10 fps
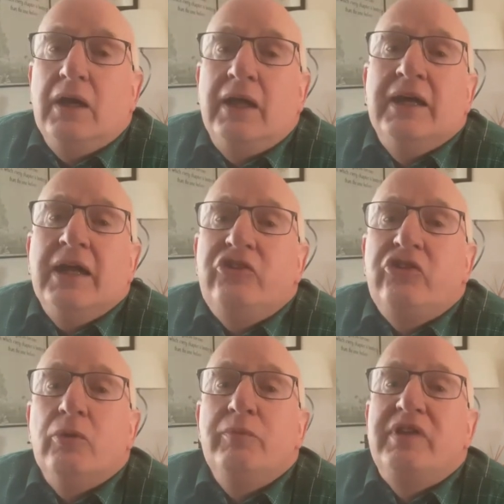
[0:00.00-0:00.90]
And that's
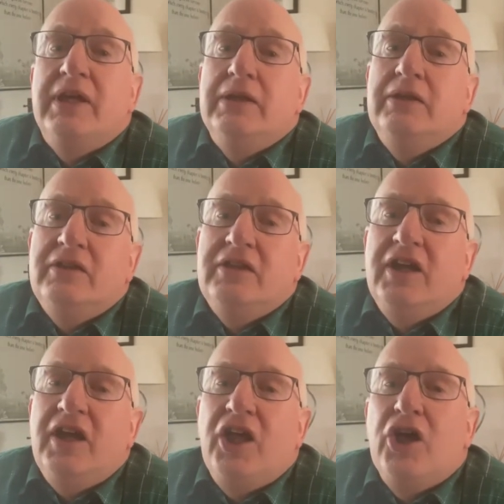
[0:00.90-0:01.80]
something
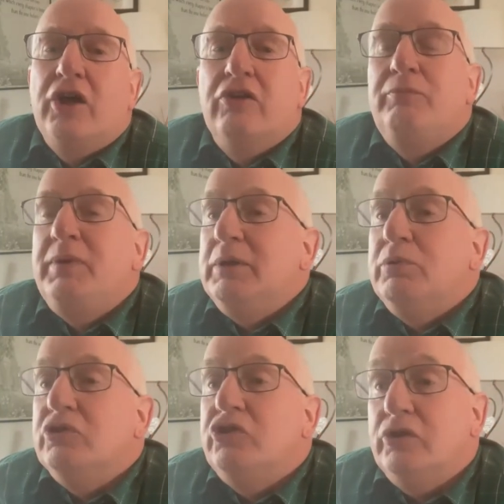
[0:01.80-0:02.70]
a lot of
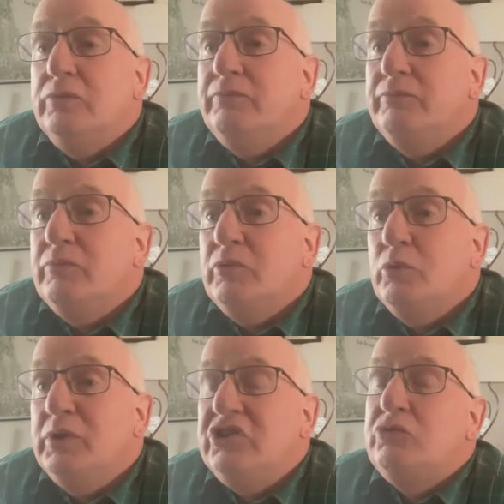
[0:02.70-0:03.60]
people do.
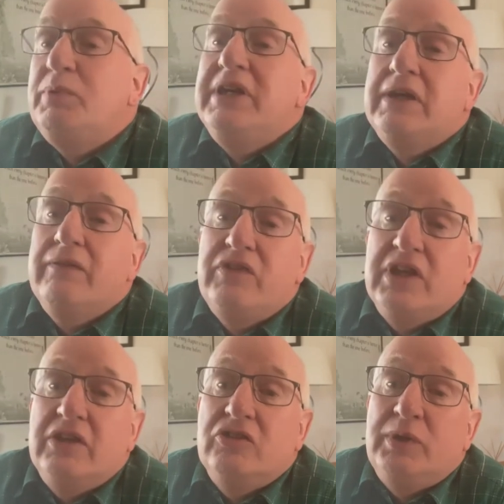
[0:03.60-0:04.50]
We speak of
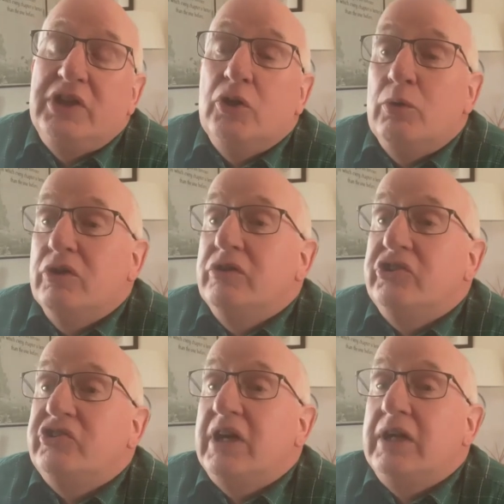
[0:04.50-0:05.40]
things we don't
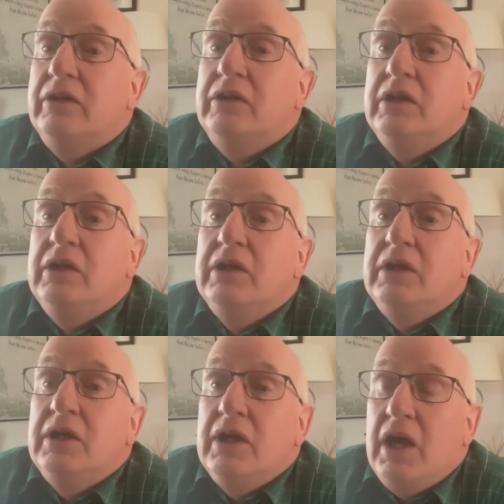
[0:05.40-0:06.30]
understand.
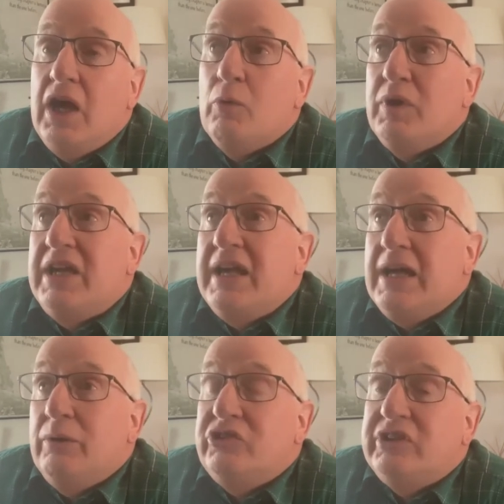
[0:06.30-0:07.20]
And we get
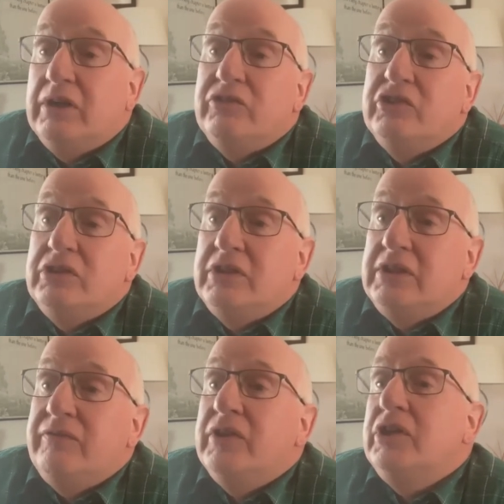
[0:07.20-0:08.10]
ourselves into
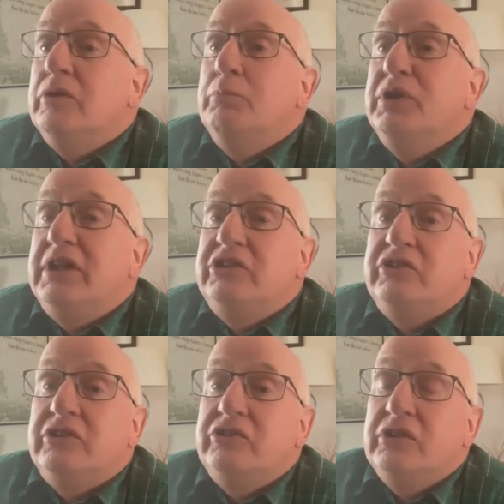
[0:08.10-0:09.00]
difficult
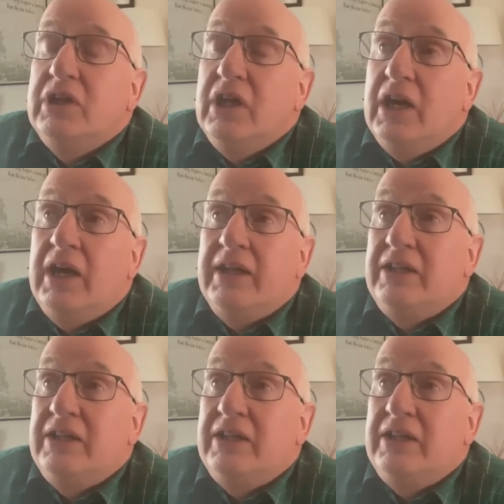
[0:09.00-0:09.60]
places. And